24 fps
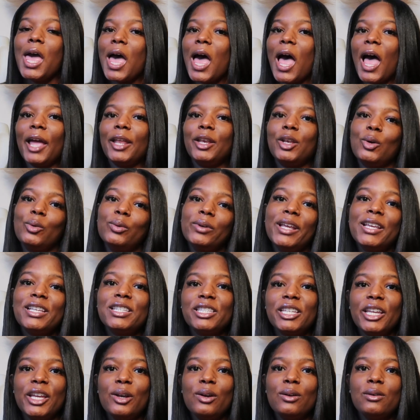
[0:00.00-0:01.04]
I know that
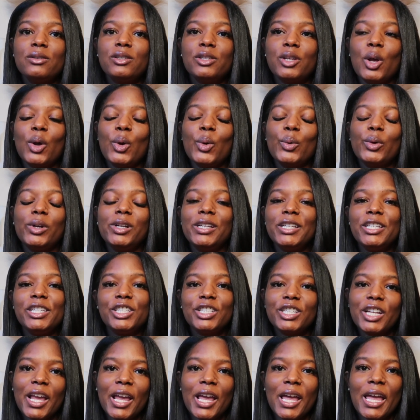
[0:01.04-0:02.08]
sounds so
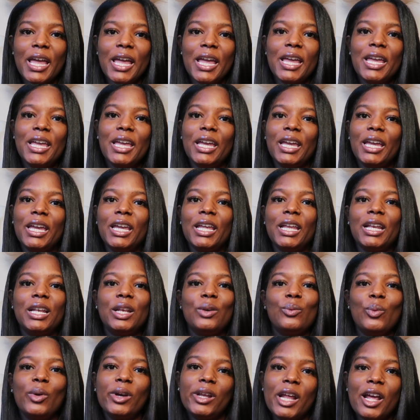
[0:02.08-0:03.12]
cliche
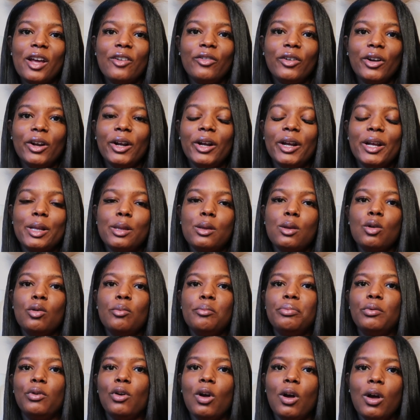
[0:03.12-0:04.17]
and whatever and so
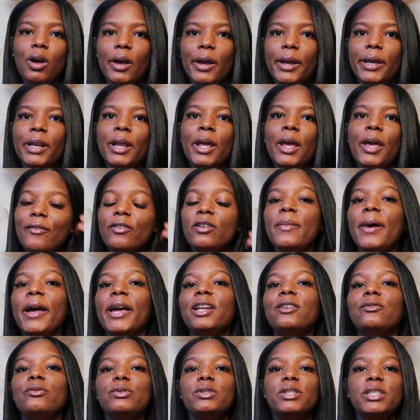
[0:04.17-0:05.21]
broad.
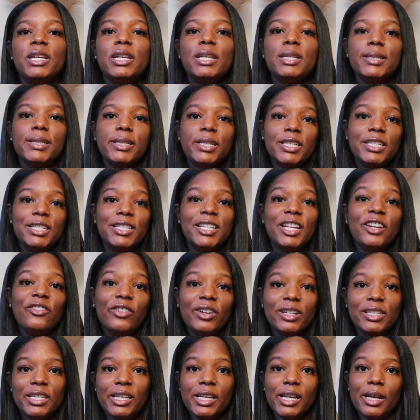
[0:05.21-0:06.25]
Everybody's routines look
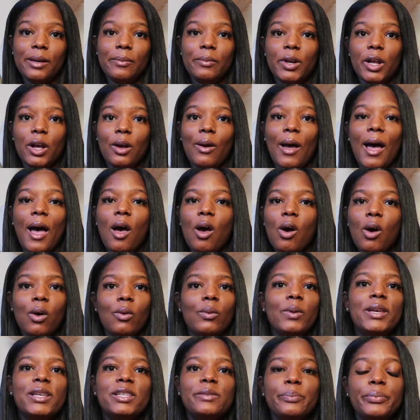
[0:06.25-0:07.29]
different to them though. I
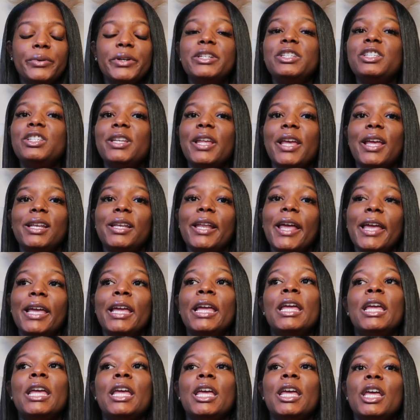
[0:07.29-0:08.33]
always preach that. Like,
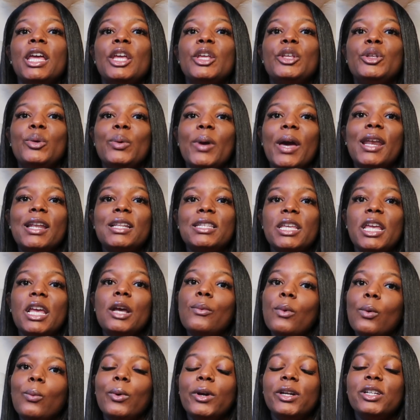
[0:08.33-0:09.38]
you got to take
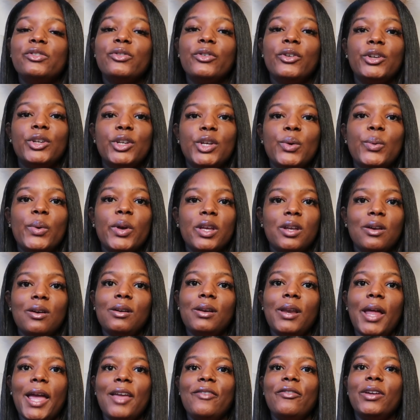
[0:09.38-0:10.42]
what works for you in your
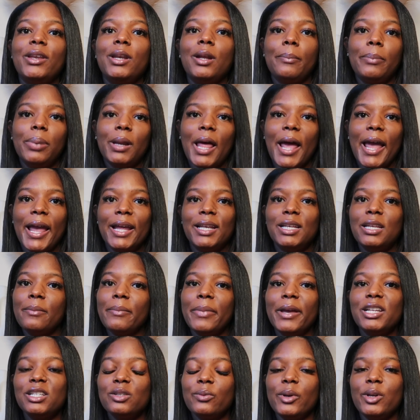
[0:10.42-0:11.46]
life and apply it the
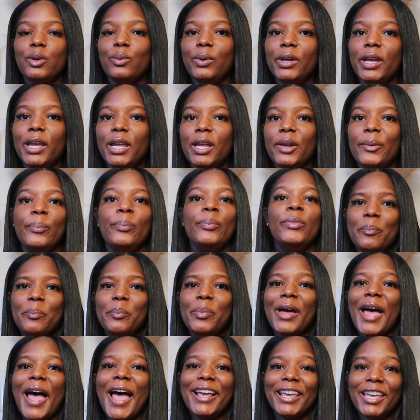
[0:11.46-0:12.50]
best way you can.
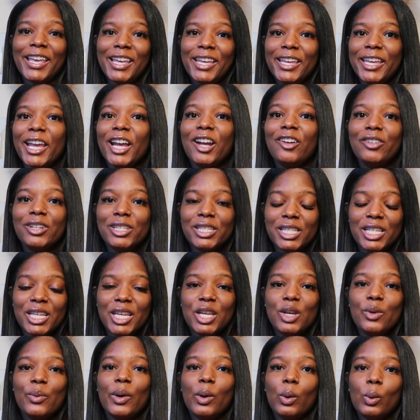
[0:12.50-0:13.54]
But I can guarantee
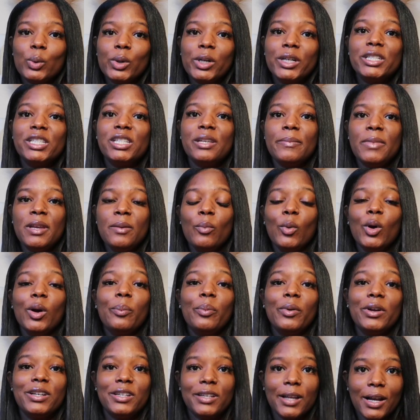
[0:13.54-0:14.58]
you, in order to be more
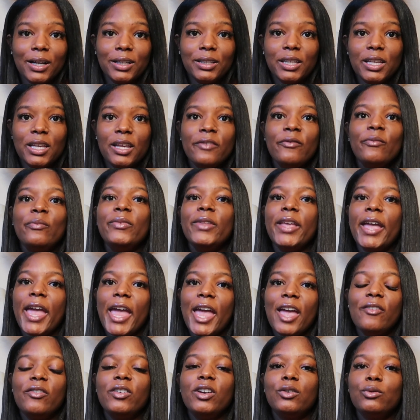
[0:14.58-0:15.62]
productive,
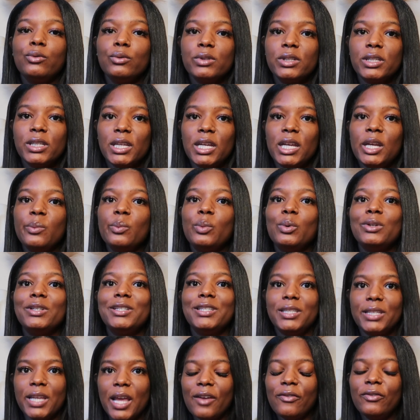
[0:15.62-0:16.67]
having a routine will
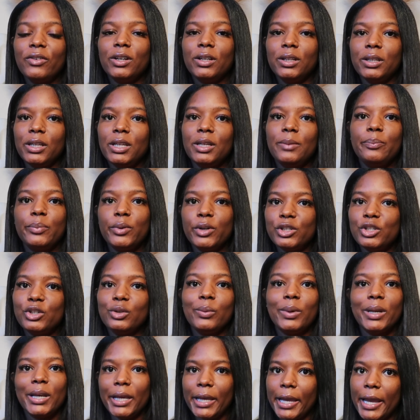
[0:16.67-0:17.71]
definitely put
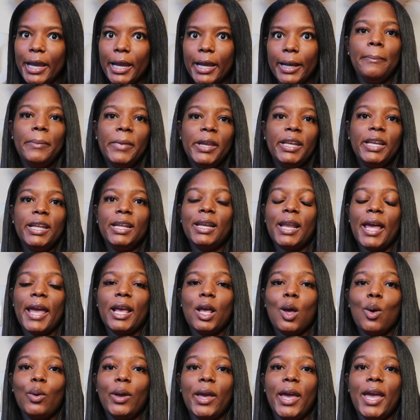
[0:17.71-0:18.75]
you in the game. Meaning, like,
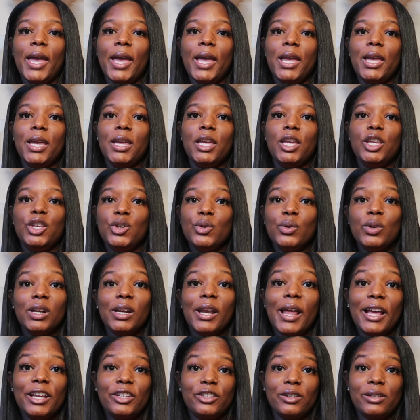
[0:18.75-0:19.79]
okay,
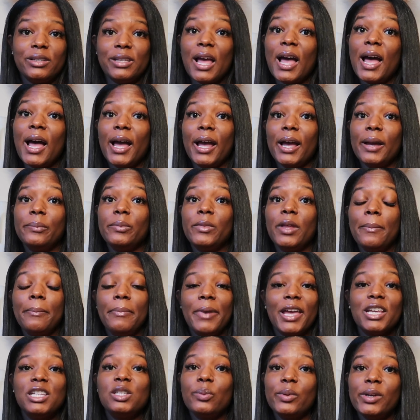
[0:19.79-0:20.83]
utilize your time the
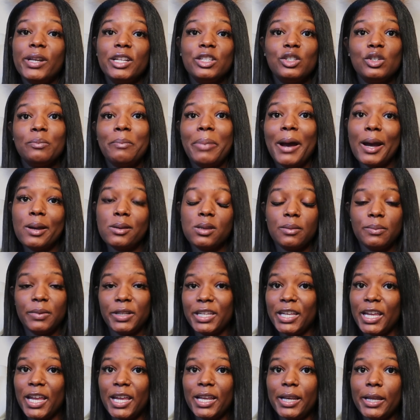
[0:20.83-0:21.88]
best way that you possibly
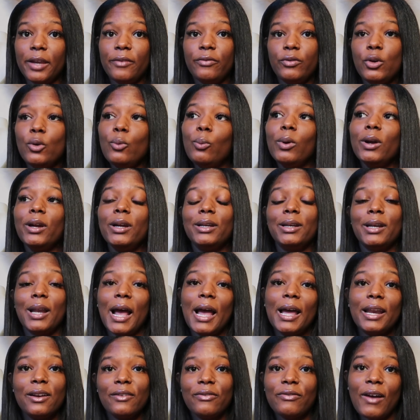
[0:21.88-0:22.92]
can. If you work
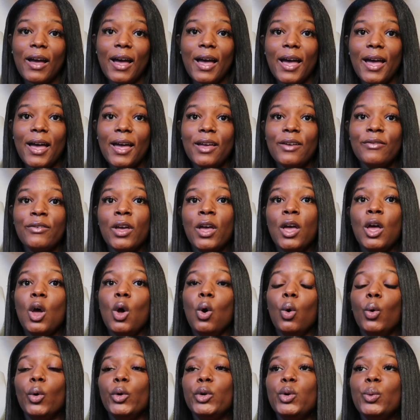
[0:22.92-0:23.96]
9 to 5
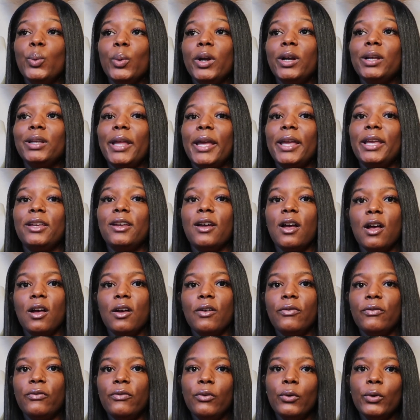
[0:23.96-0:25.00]
or you work like a
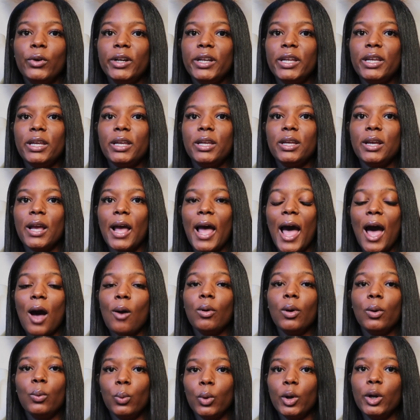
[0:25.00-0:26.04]

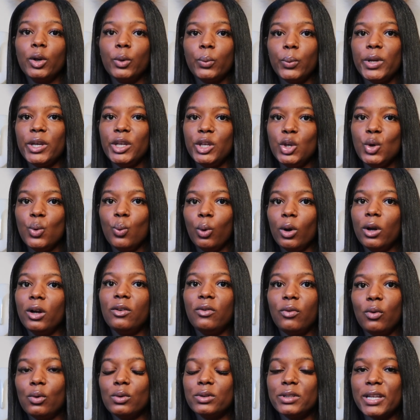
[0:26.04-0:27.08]
40-hour work week, you
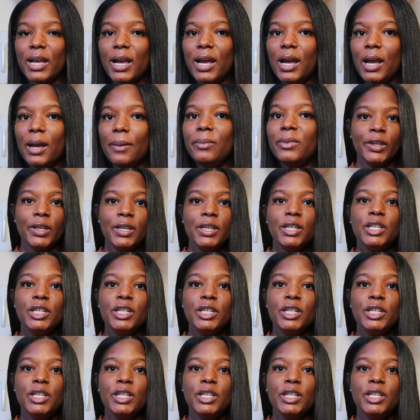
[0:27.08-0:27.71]
work full time.